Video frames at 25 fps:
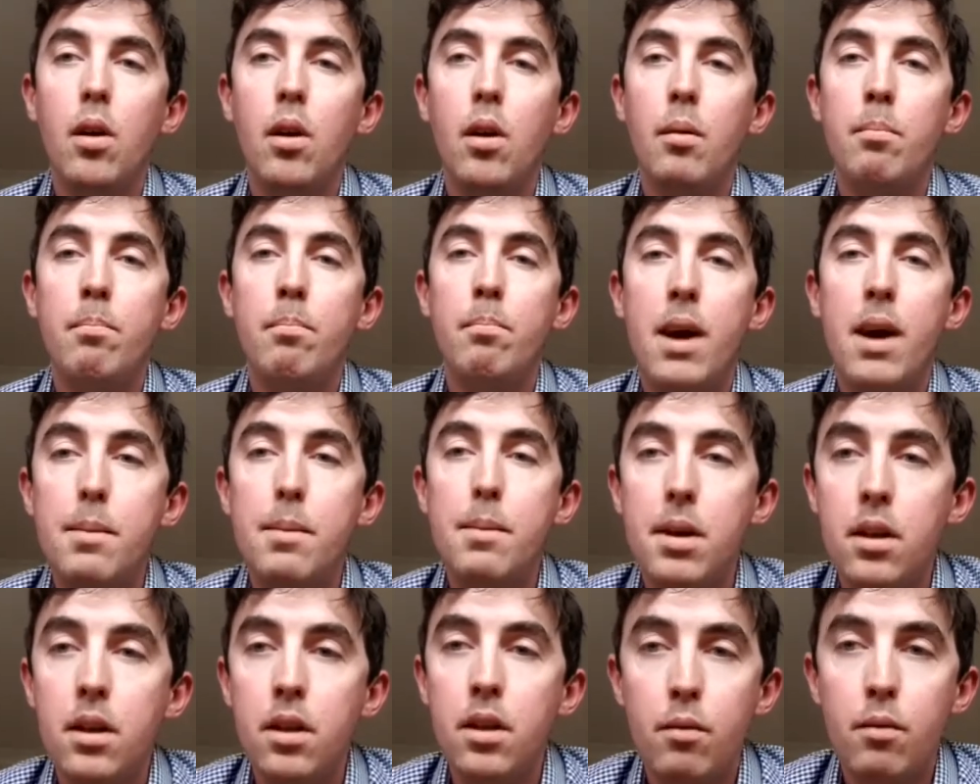
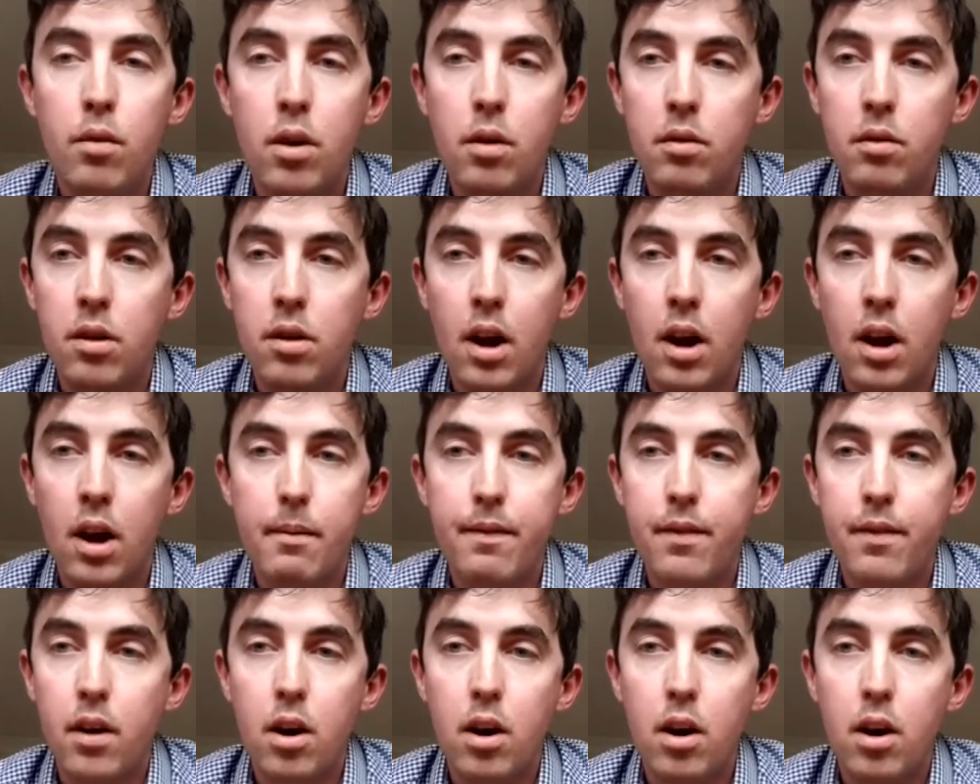maybe the route that I'm
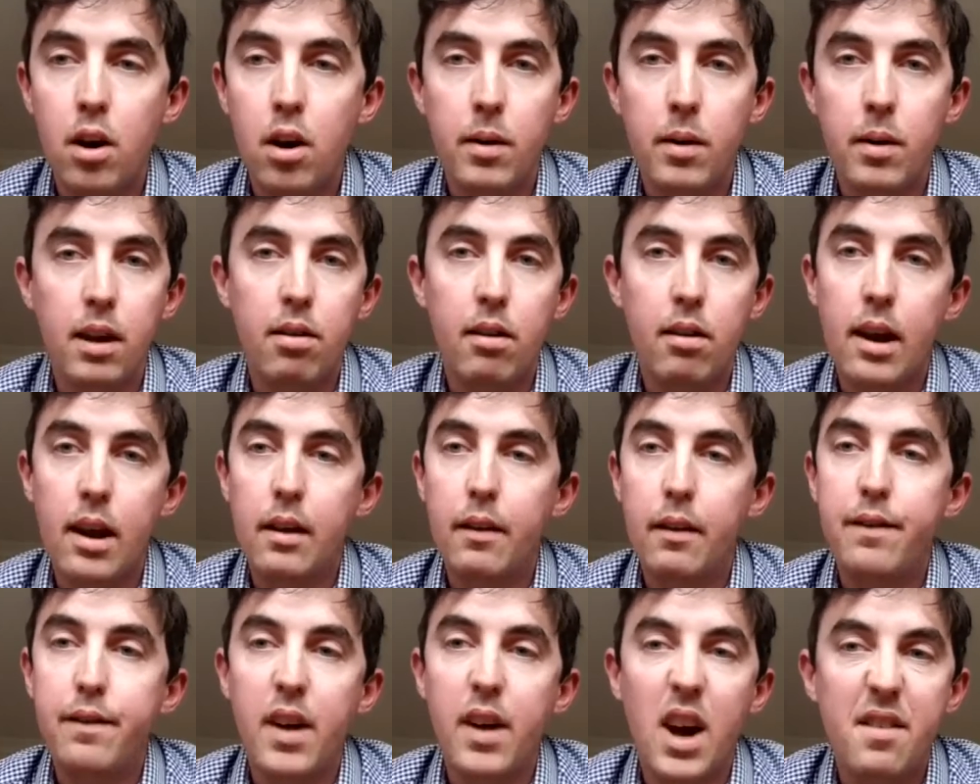following is like
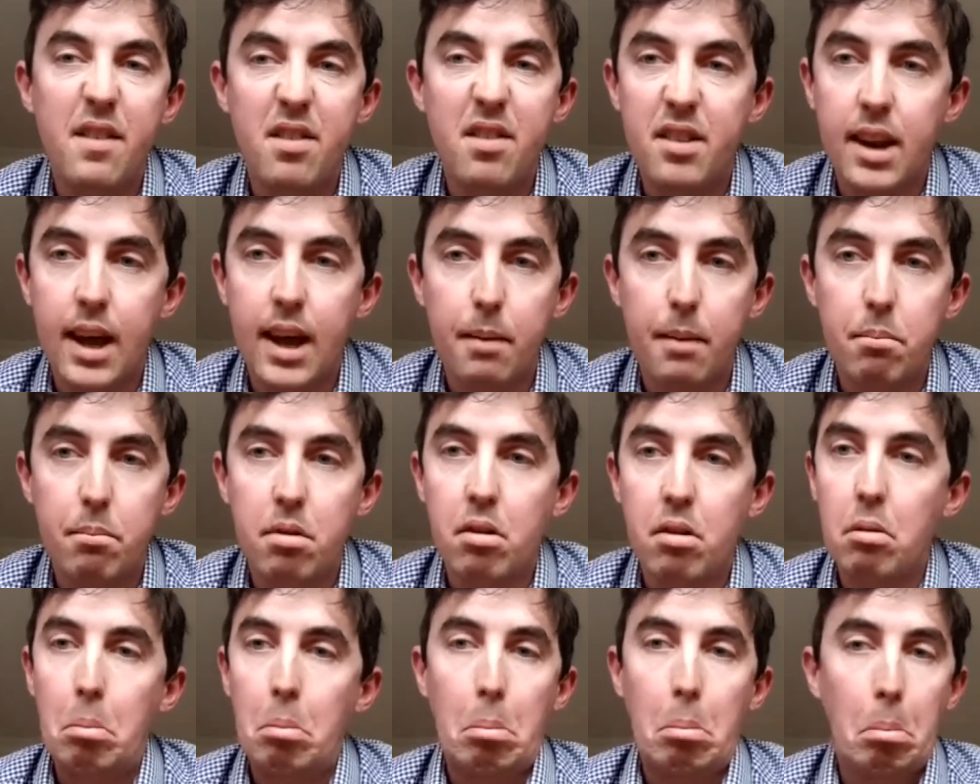five
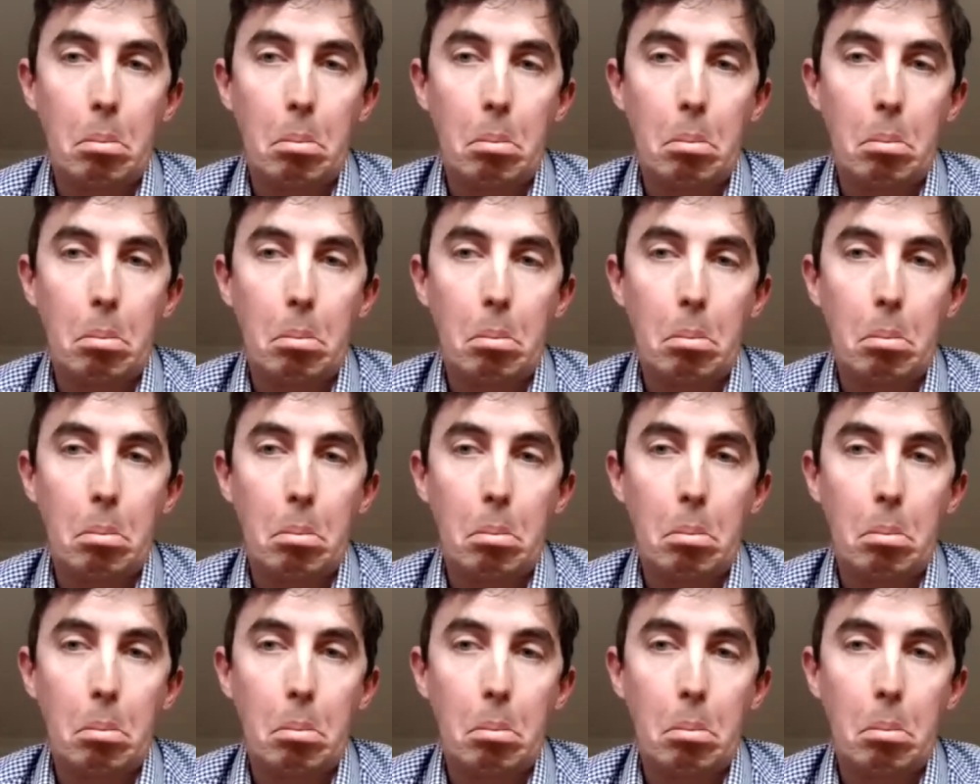steps.